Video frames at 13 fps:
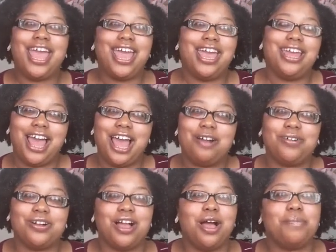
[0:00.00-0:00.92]
and
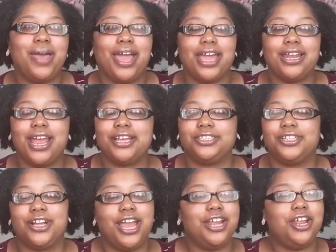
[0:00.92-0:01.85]
I will come back and
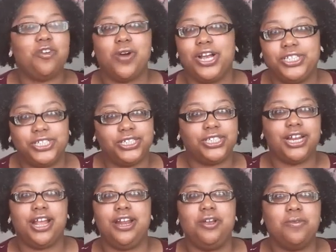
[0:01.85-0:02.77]
answer any questions
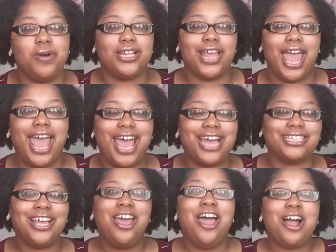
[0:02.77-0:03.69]
that anyone
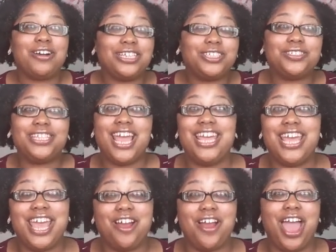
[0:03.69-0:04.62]
has. All right, so
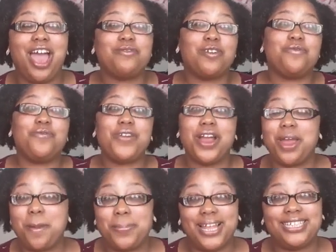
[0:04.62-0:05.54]
take care. Have a
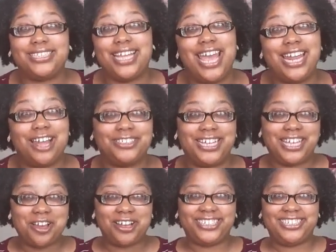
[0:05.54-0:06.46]
very blessed day and I'll
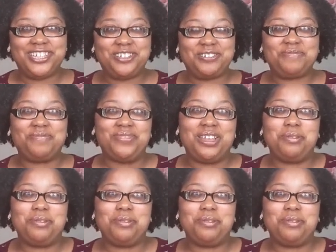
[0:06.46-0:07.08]
see y'all soon.